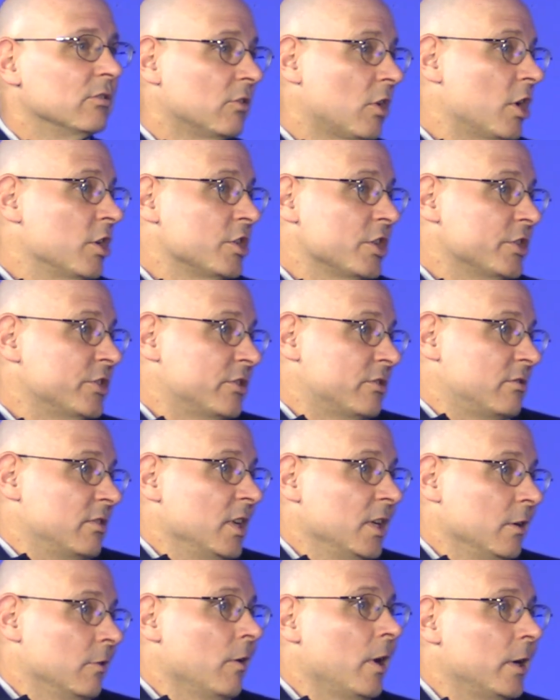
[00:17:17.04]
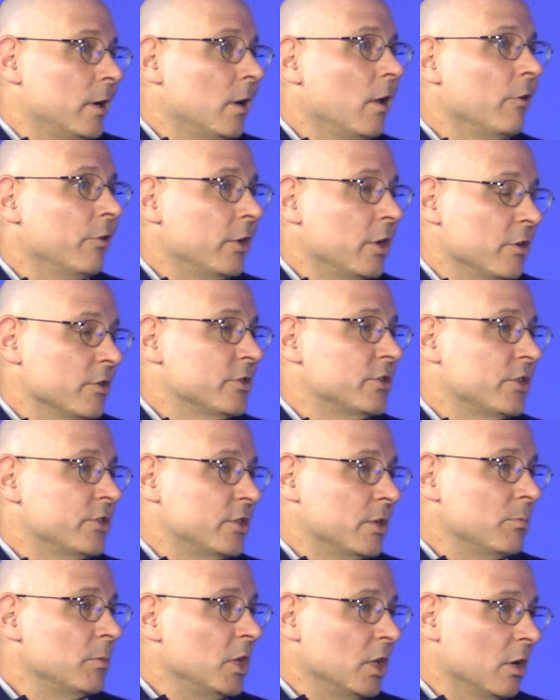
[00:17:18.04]
largest integrated healthcare
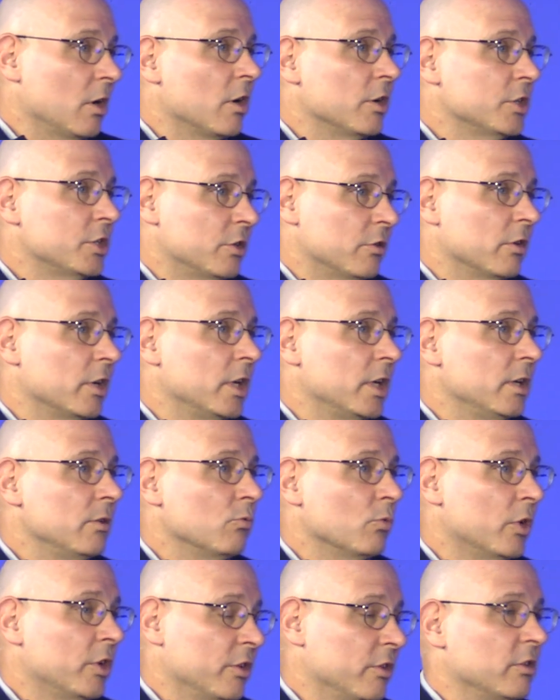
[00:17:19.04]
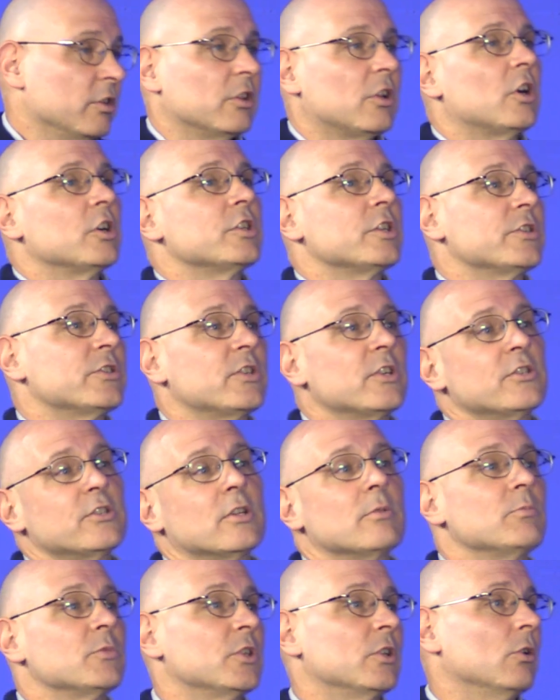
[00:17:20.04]
system in the country, one of the largest
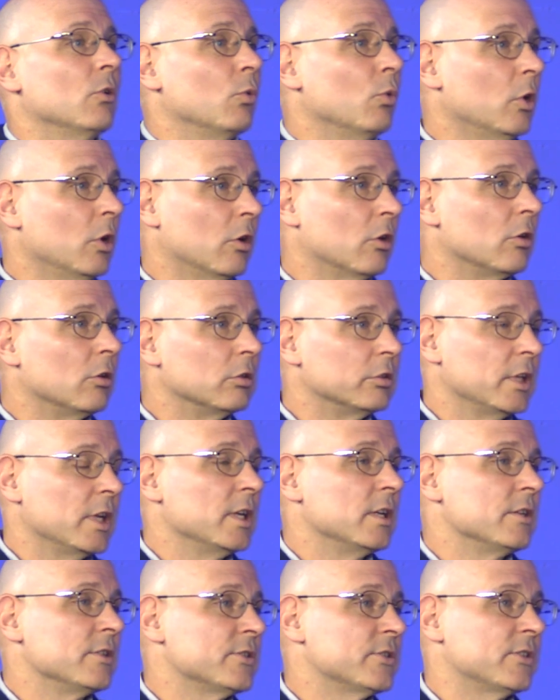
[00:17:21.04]
systems in the world, and right.